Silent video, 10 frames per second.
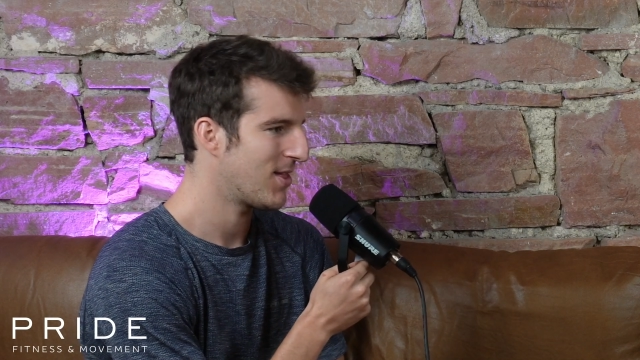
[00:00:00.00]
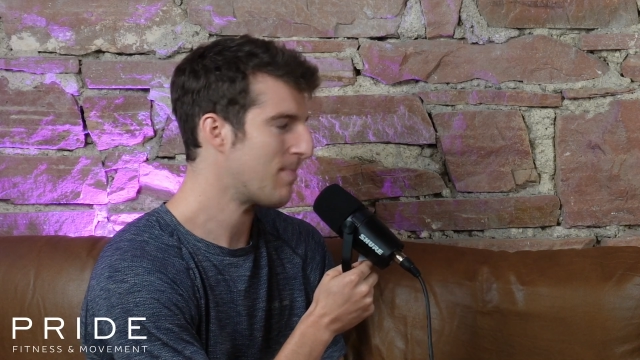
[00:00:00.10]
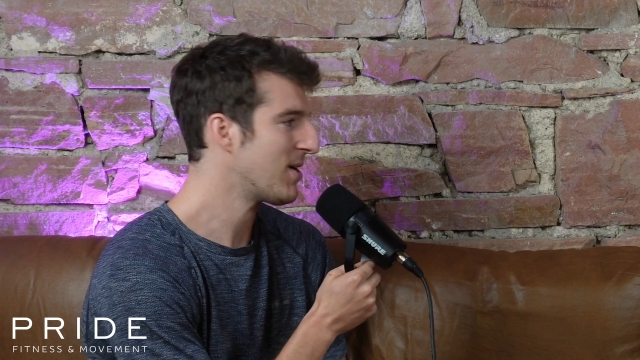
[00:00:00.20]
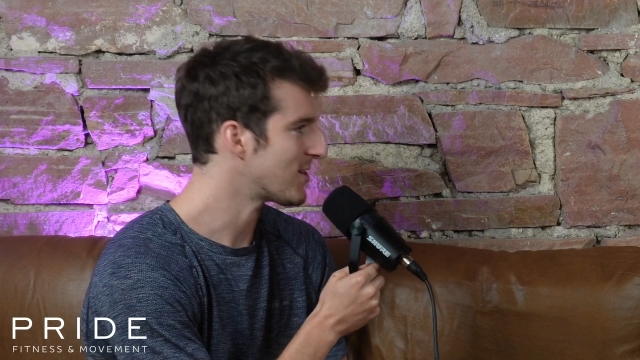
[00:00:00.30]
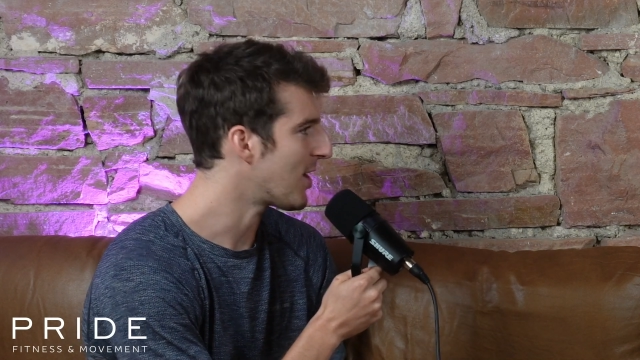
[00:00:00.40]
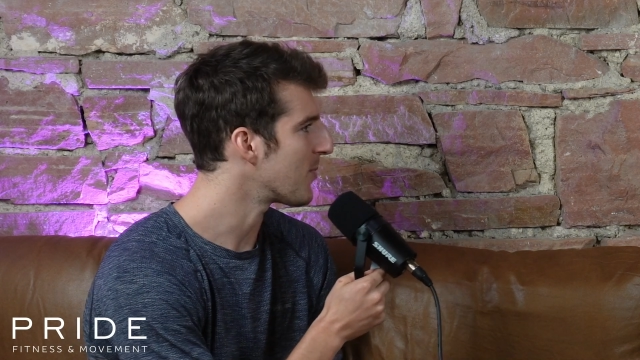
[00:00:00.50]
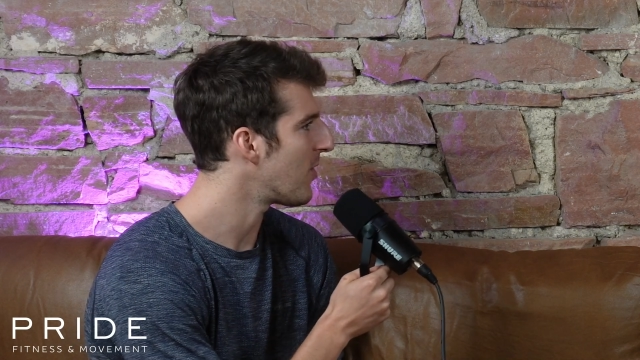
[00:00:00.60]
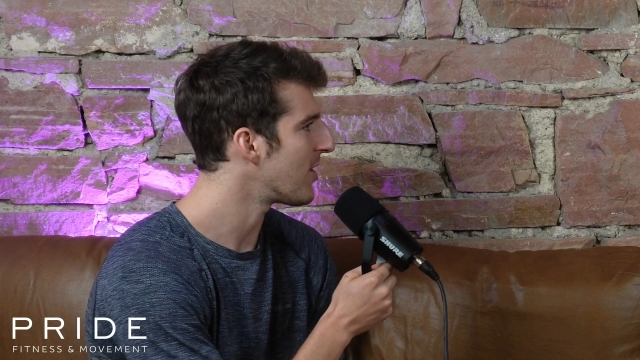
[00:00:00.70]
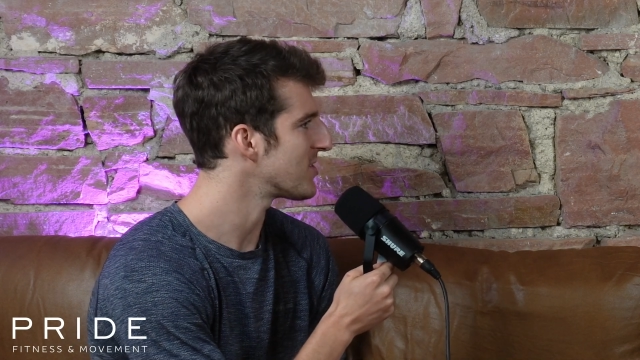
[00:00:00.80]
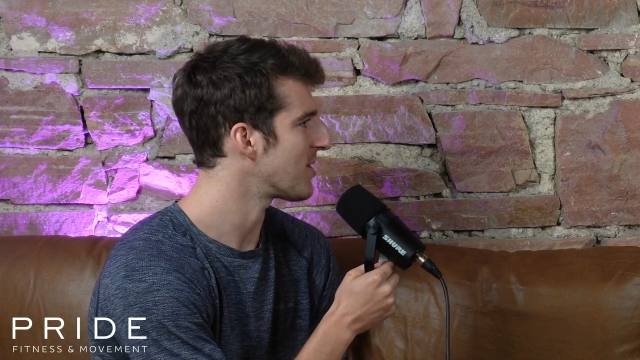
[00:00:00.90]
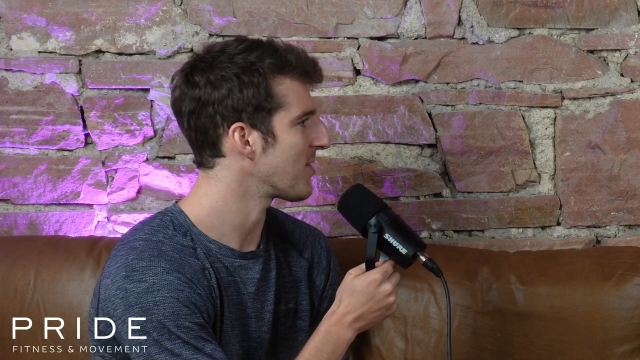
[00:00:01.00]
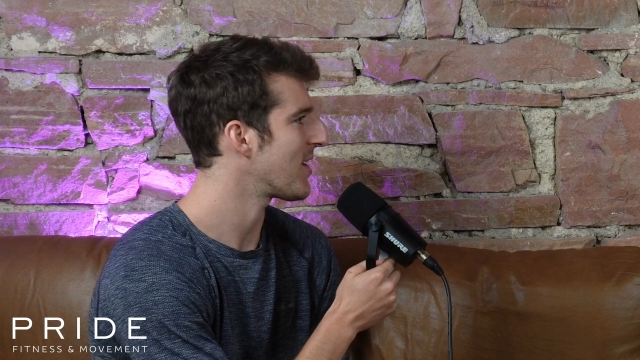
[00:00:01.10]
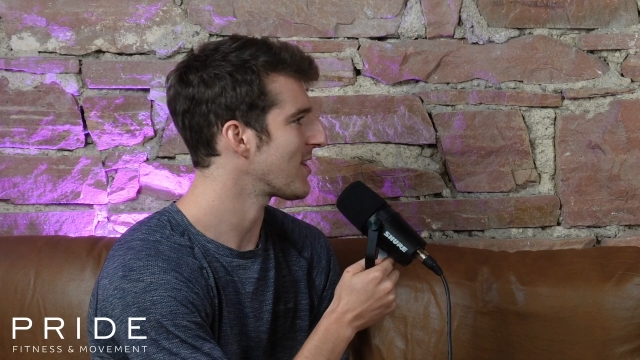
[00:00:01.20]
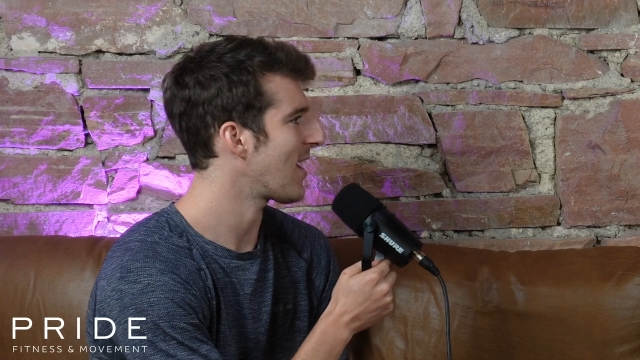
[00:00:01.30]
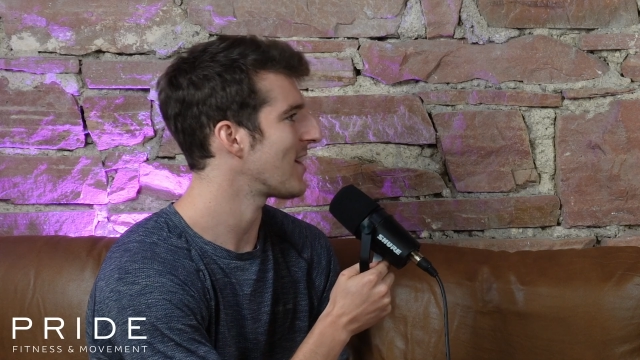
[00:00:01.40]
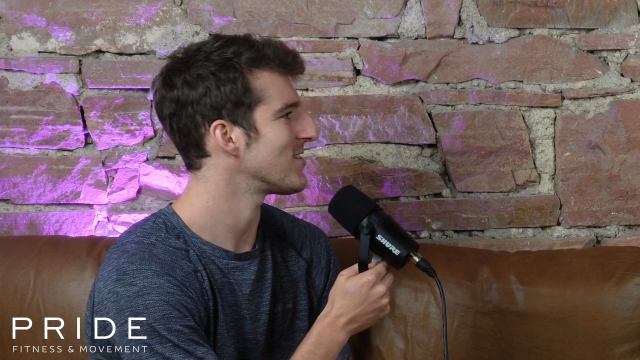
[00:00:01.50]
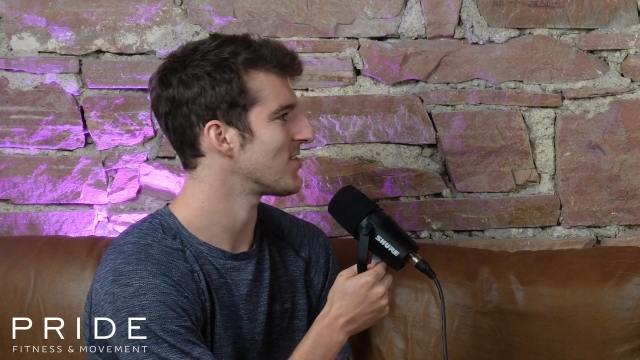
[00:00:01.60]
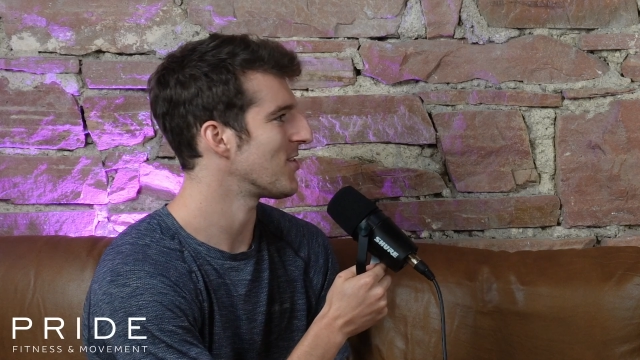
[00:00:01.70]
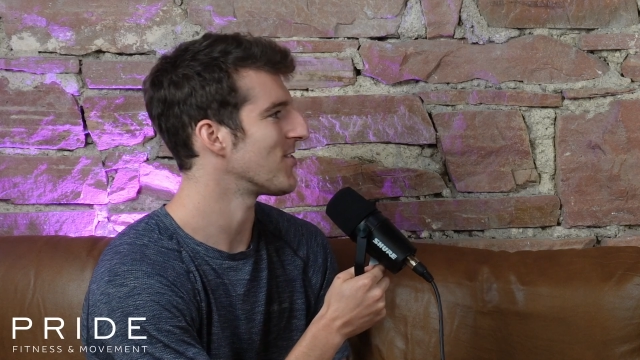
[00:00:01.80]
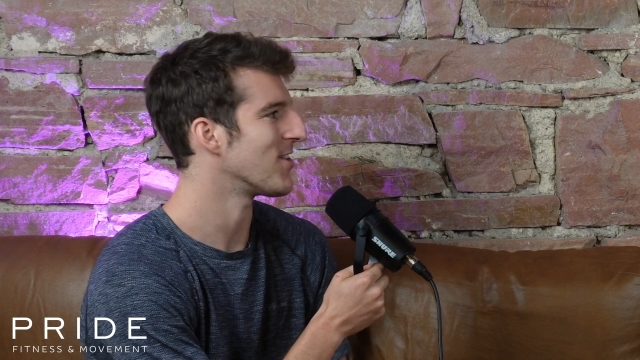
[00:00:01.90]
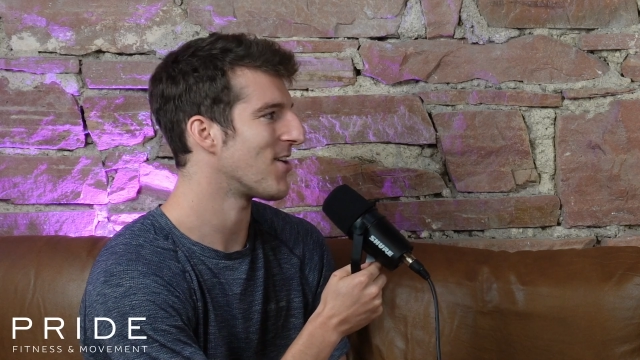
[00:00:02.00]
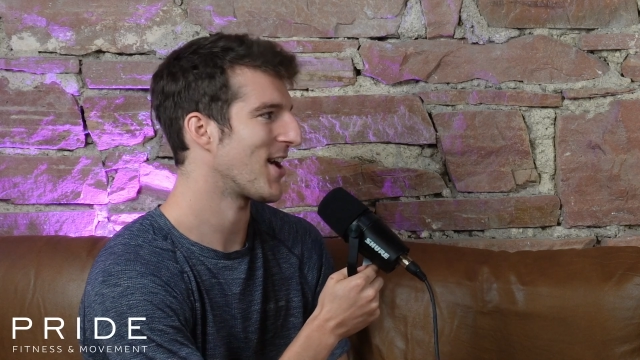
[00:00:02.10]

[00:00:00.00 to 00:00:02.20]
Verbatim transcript: the picked on one or something like that. So, you know,